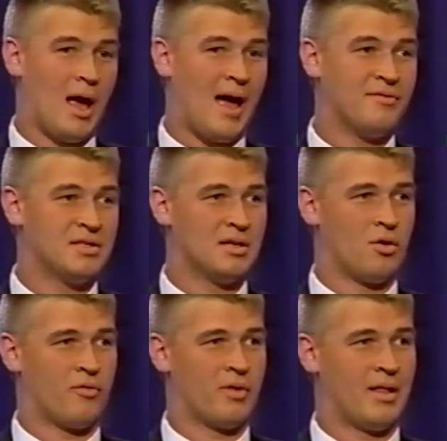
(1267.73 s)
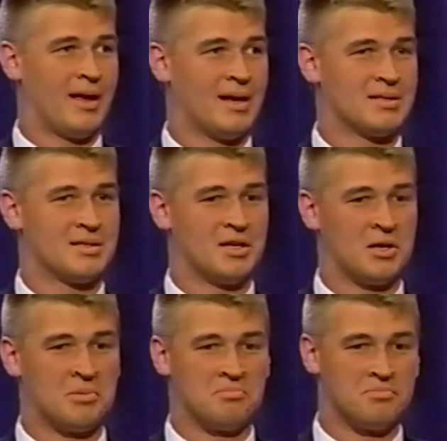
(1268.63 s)
I've seen over the last,
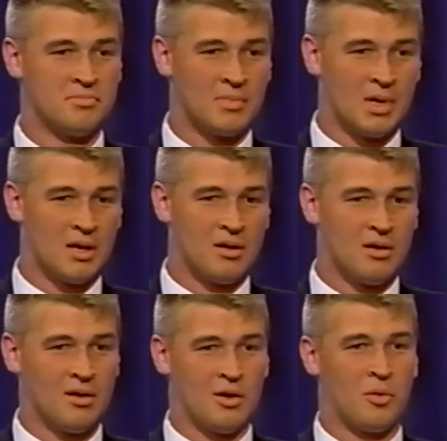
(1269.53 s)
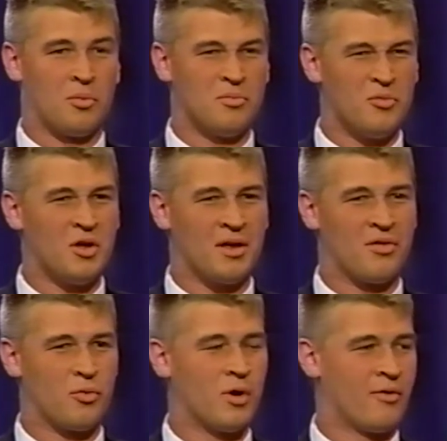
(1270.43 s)
you know, really
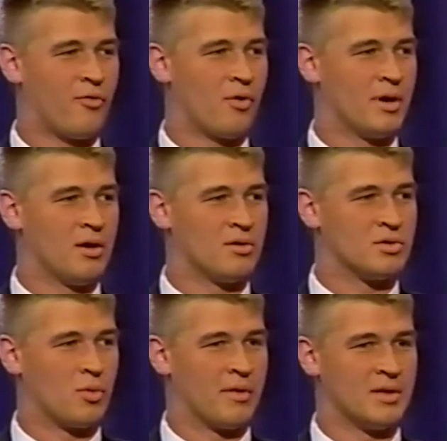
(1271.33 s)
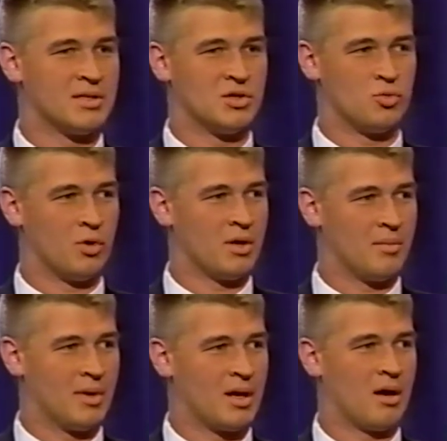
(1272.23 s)
3 or 4 years where this has
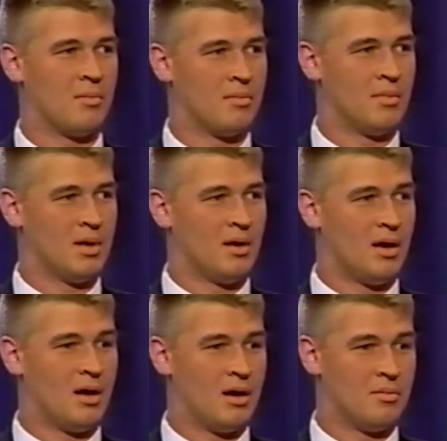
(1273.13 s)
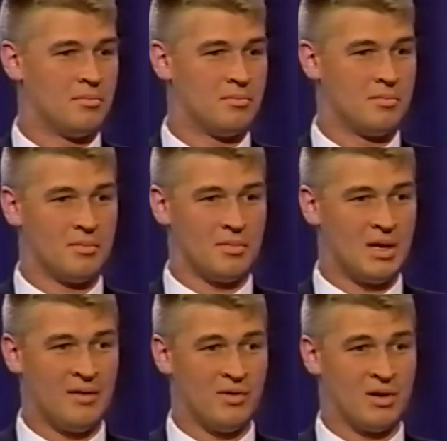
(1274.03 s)
really become
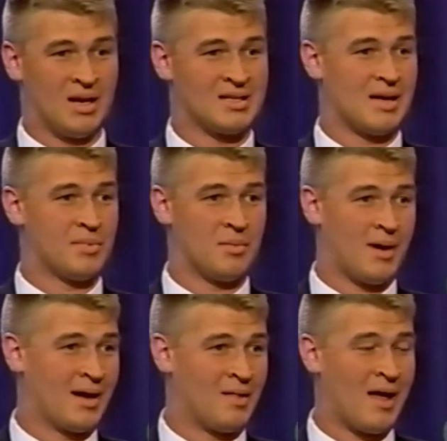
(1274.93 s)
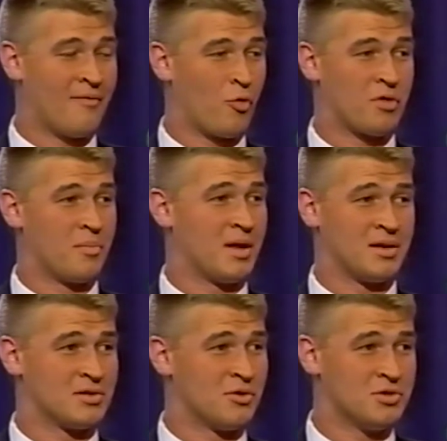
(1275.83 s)
even accepted by a lot of
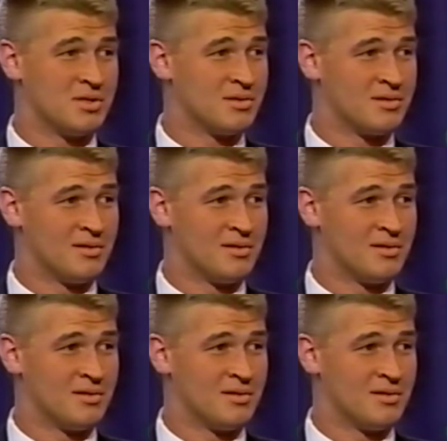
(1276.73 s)
orthopedic surgeons.